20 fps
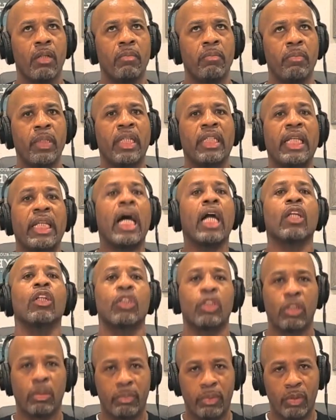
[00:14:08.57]
being
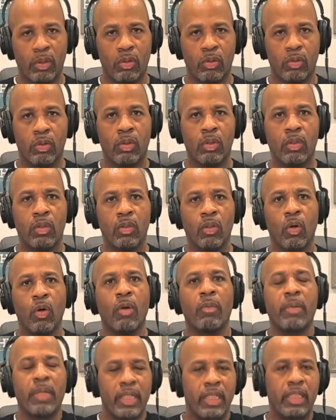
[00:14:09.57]
eligible
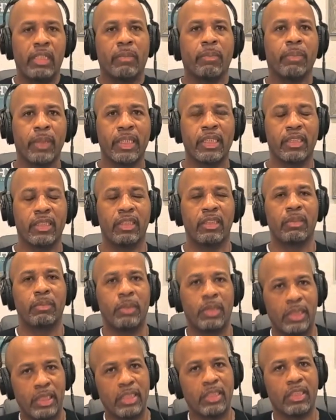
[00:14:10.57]
or being in a place and in a
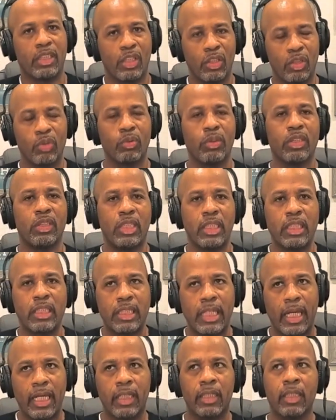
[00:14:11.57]
position to do a cheat
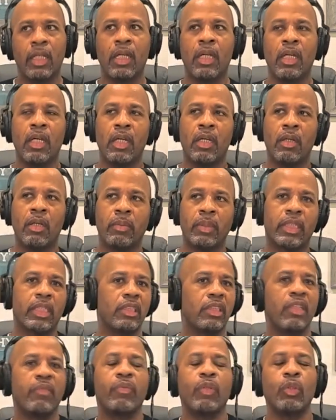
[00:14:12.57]
day.
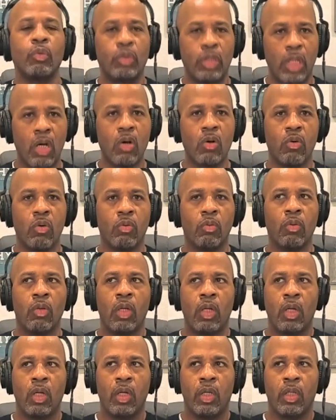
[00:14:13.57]
Because if you don't,
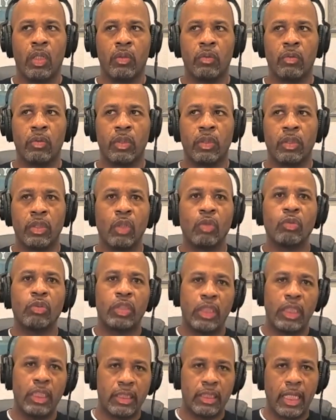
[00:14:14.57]
your
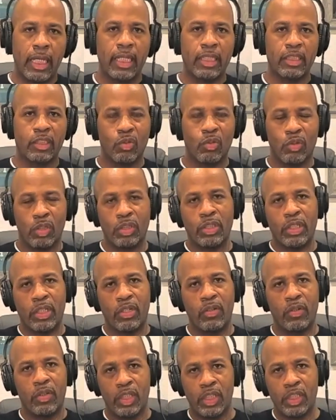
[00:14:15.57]
cheat day is going to
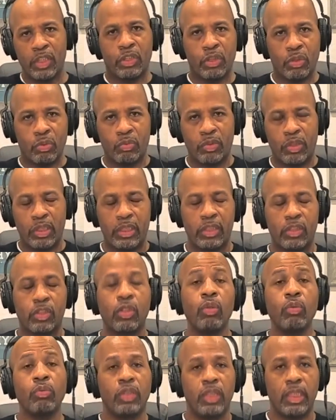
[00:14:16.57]
turn into
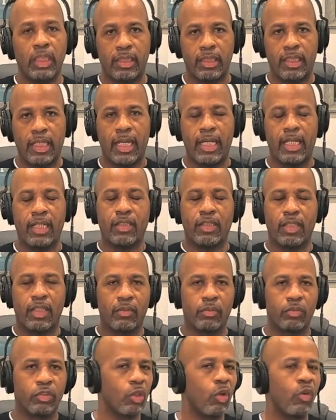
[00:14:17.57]
two cheat days
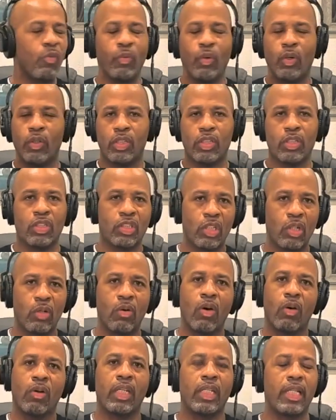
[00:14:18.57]
and so forth and so
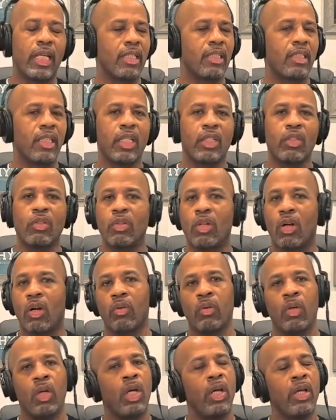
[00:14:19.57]
on. The next thing you
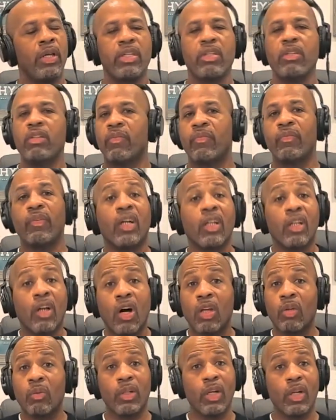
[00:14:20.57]
know, you done fell
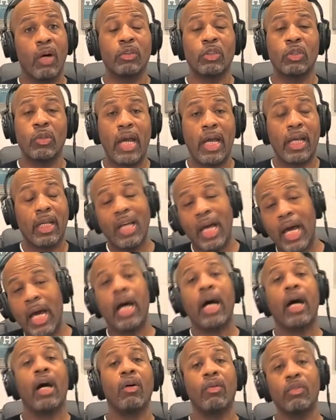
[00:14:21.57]
all the way off track.
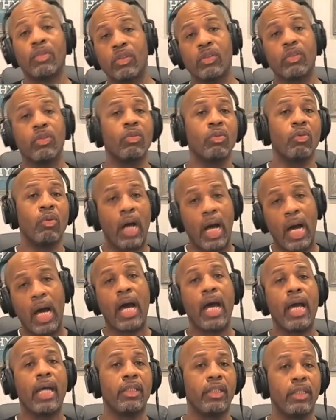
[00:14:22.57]
How do
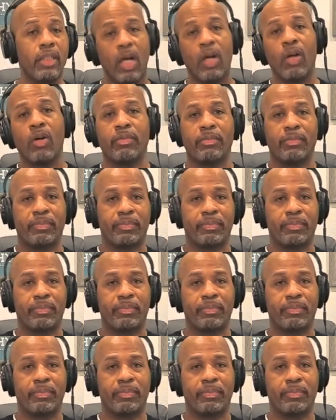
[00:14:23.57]
I know?